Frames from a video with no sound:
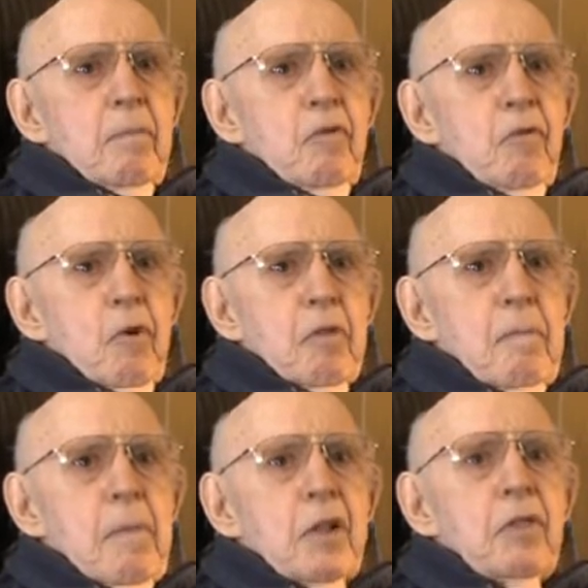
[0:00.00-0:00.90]
before the
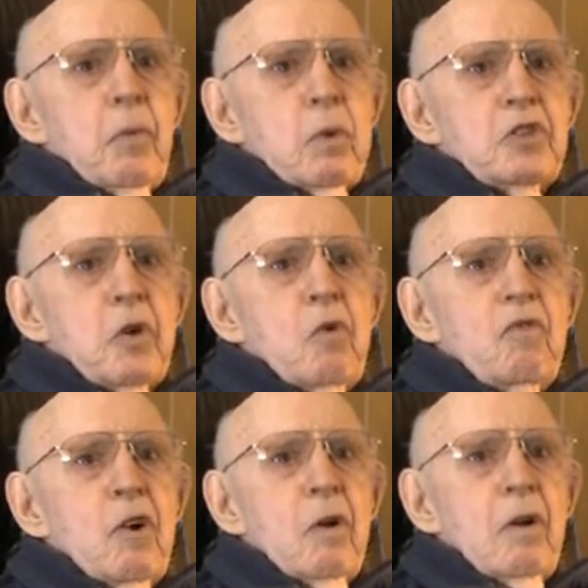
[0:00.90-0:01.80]
month was
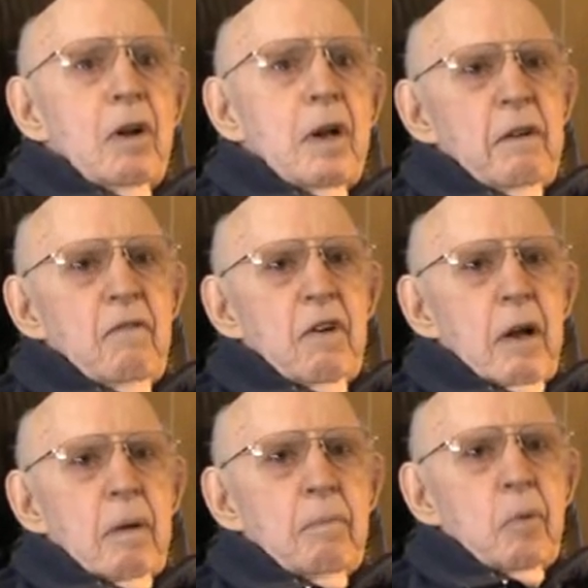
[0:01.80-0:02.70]
over. I
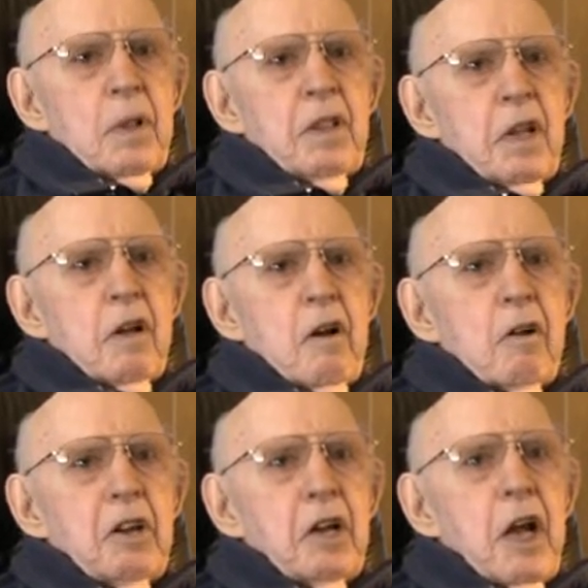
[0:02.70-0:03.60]
developed what they
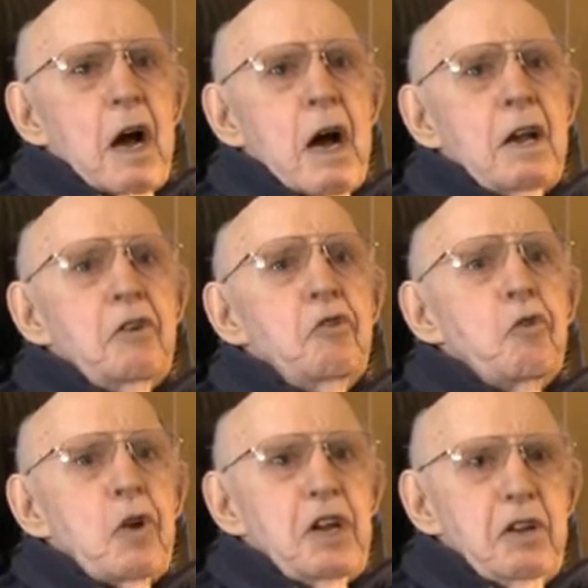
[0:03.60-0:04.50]
called a
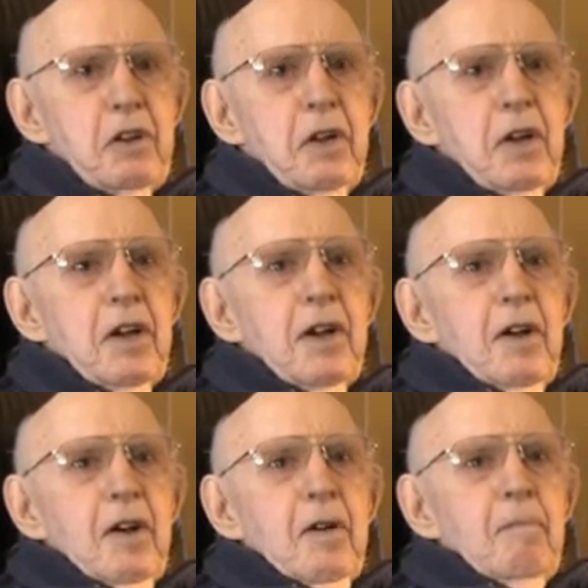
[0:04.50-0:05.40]
concrete
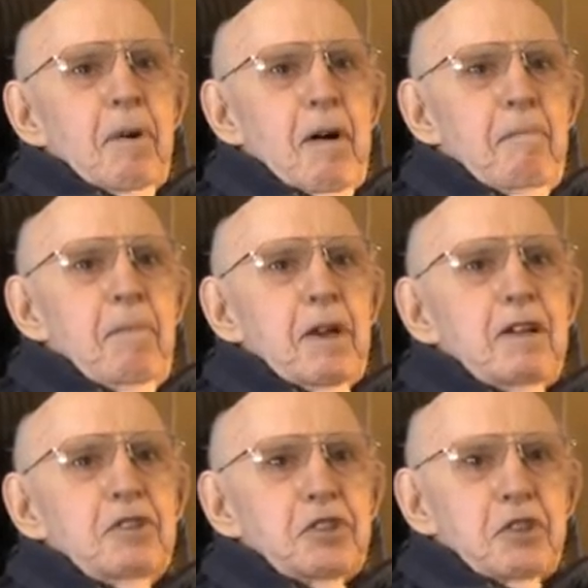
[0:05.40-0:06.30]

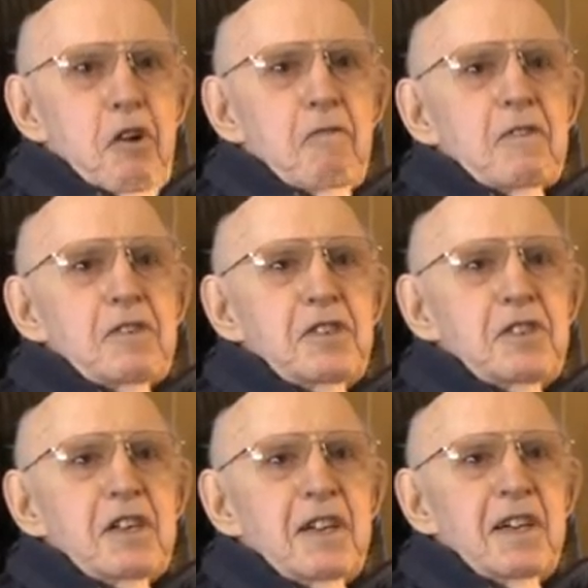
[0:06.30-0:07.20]
pumping
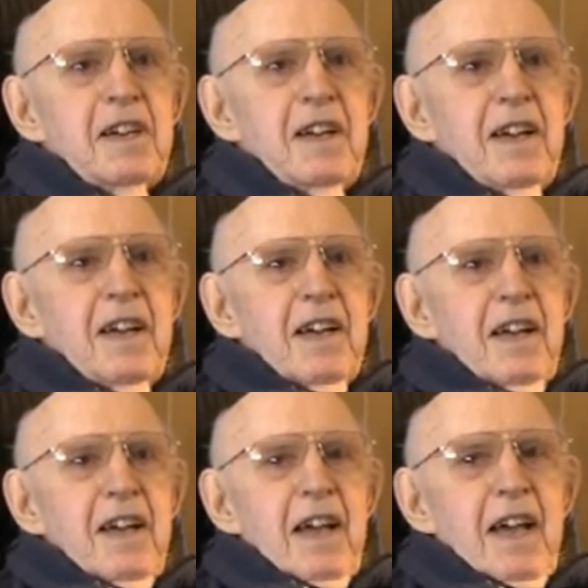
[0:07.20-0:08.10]
service,
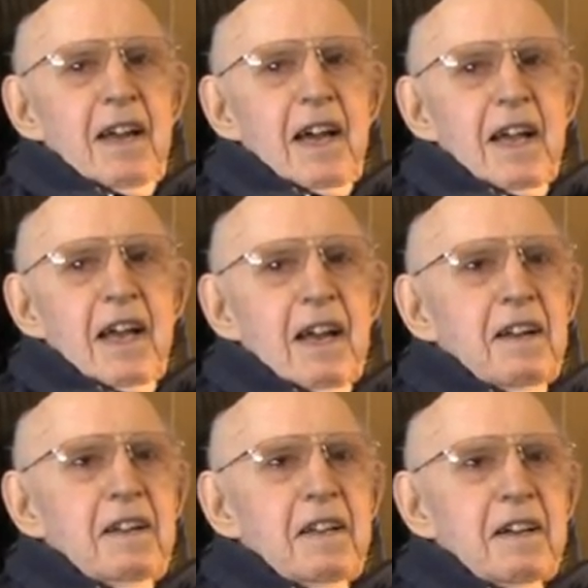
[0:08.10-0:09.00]
and I
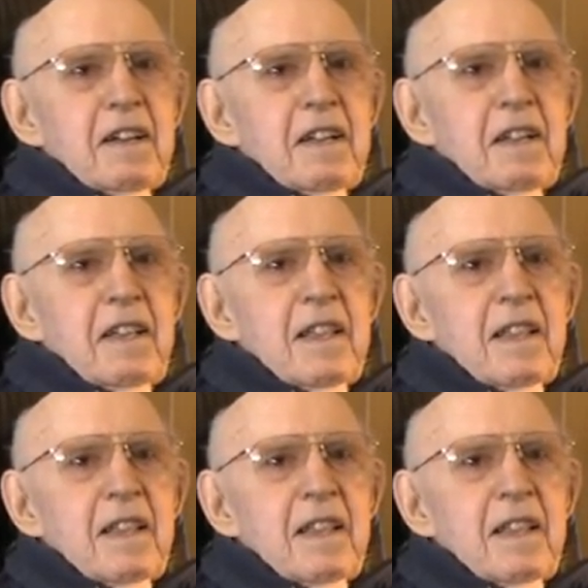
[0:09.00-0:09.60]
gotta tell you,